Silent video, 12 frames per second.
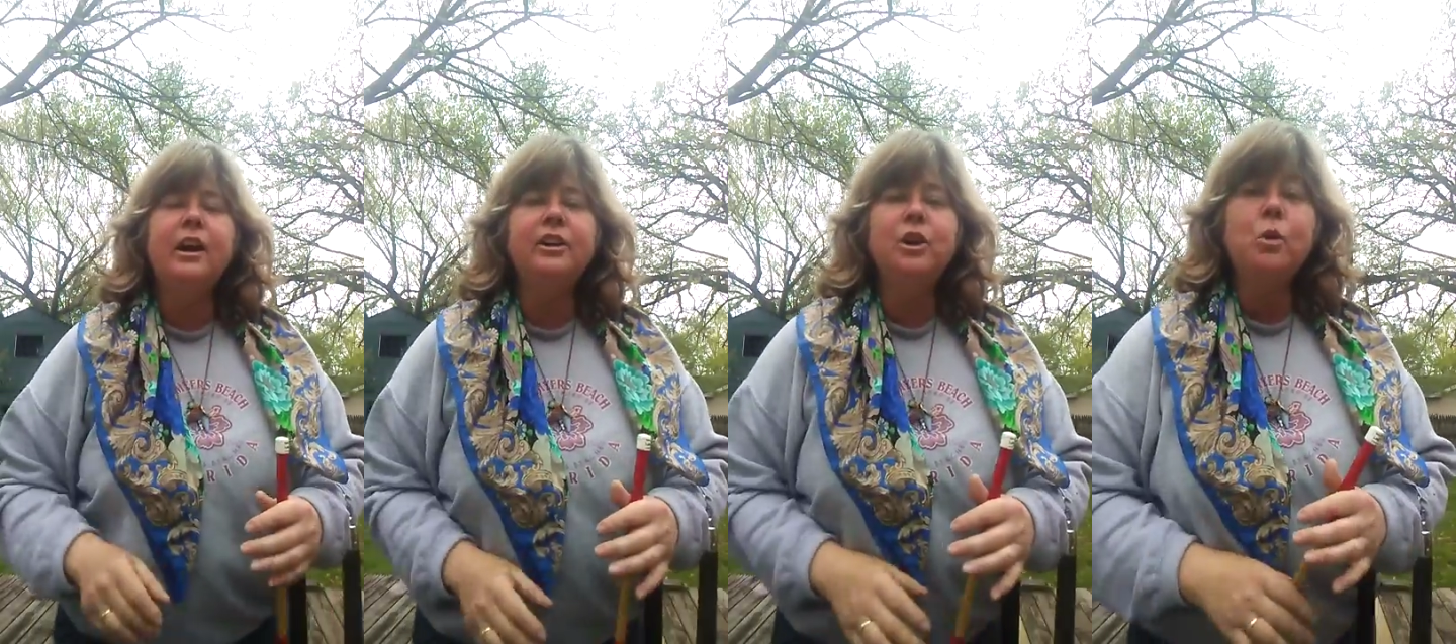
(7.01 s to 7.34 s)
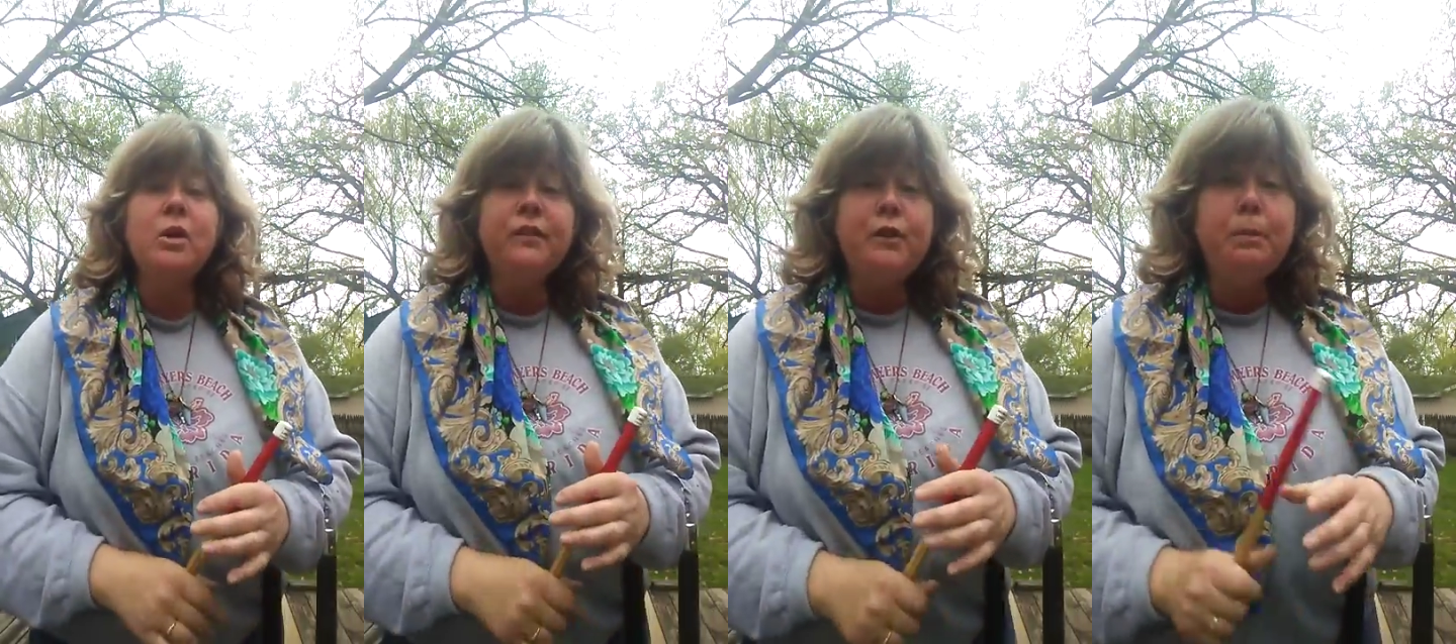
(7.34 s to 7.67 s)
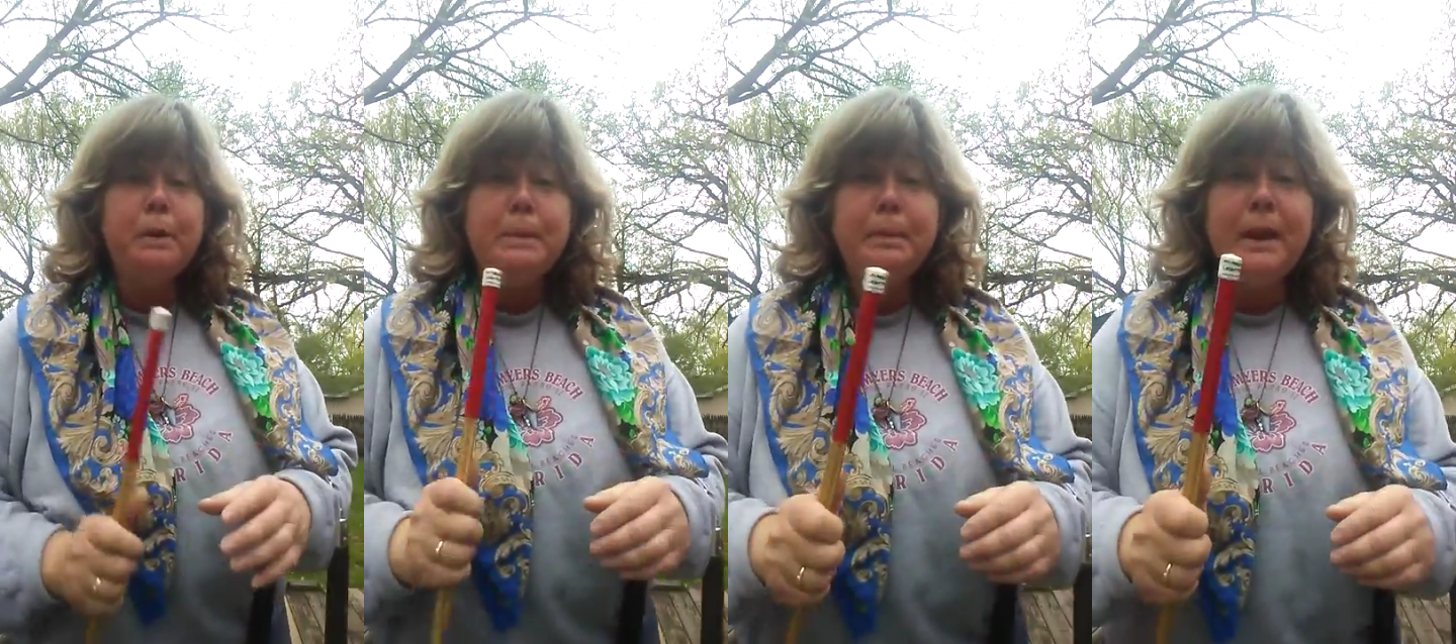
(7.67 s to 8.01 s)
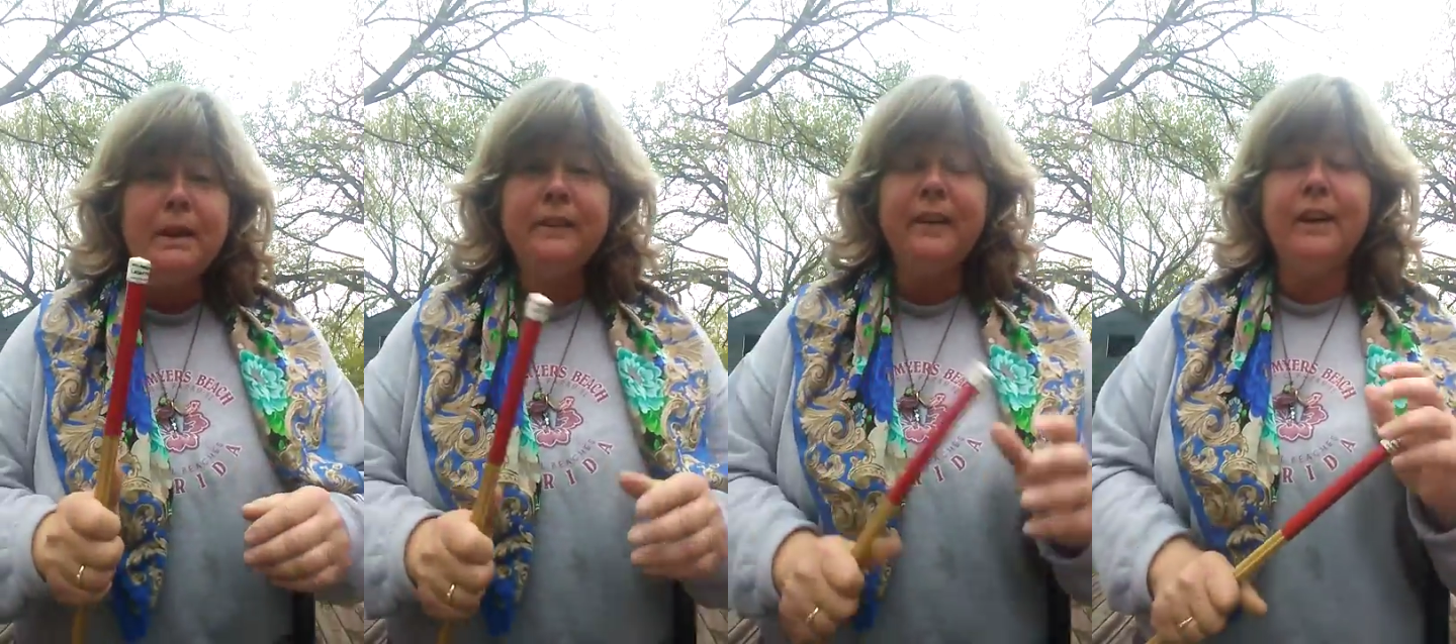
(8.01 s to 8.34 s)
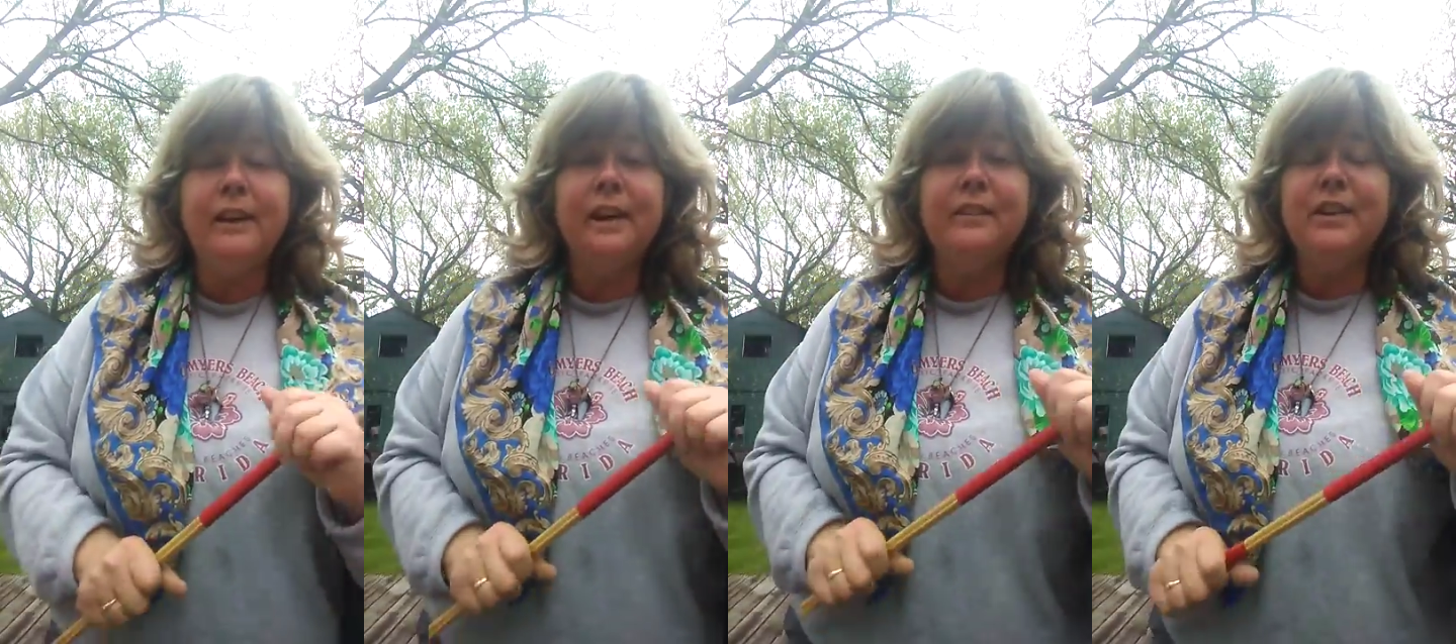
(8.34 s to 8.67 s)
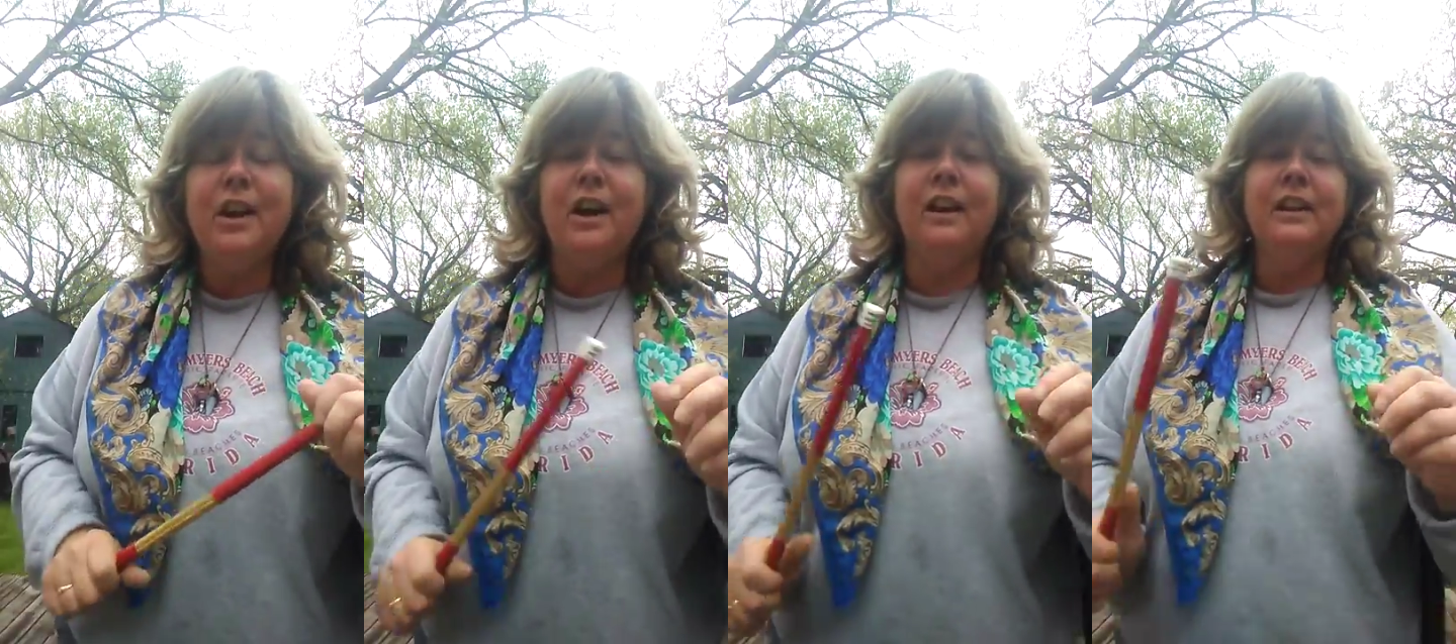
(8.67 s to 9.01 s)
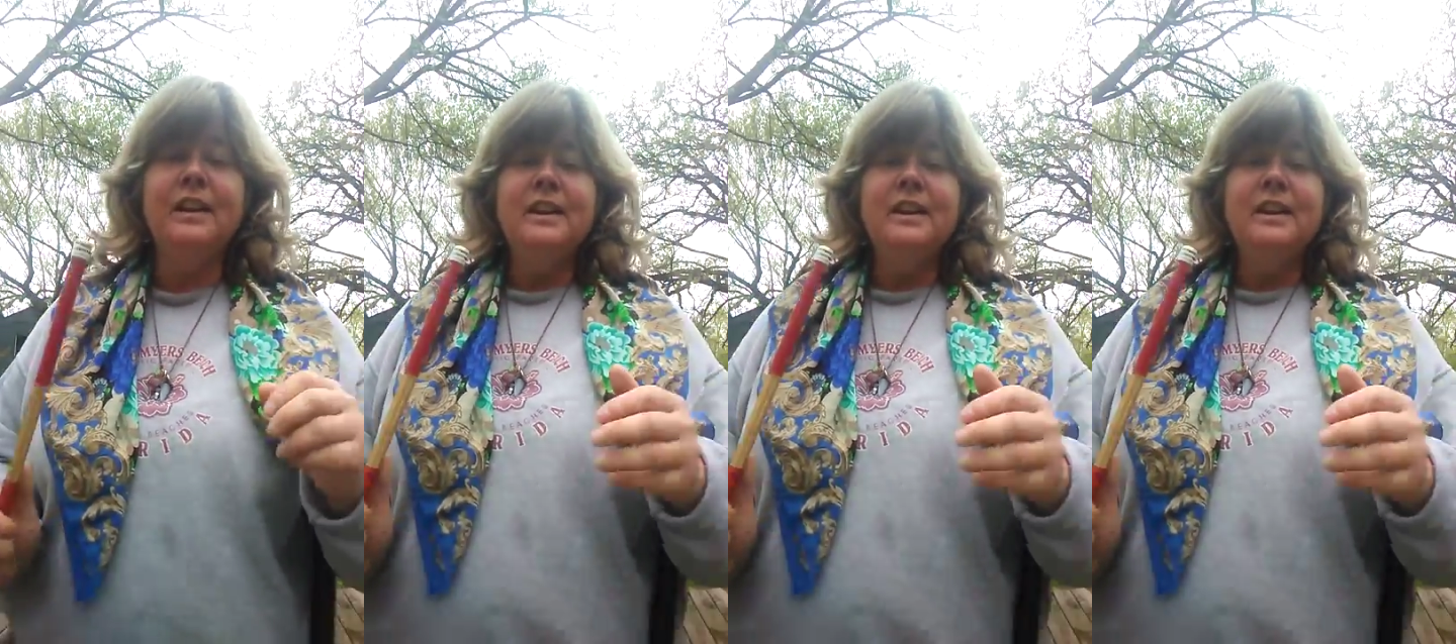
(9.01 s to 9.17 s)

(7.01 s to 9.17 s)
all you wonderful people out there. I love y'all.